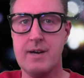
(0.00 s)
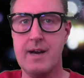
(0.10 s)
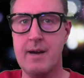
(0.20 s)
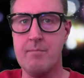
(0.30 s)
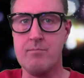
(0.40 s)

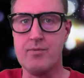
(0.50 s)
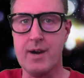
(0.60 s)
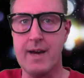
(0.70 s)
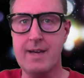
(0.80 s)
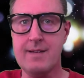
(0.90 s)

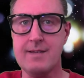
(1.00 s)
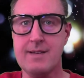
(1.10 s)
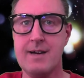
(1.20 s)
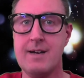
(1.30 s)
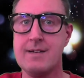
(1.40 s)
embrace,
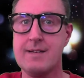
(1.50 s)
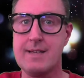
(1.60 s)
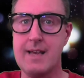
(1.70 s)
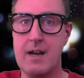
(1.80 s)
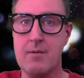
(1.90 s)

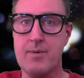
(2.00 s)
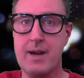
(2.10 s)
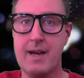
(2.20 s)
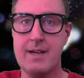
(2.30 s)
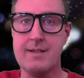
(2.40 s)

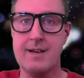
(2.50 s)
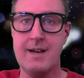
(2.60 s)
celebrate,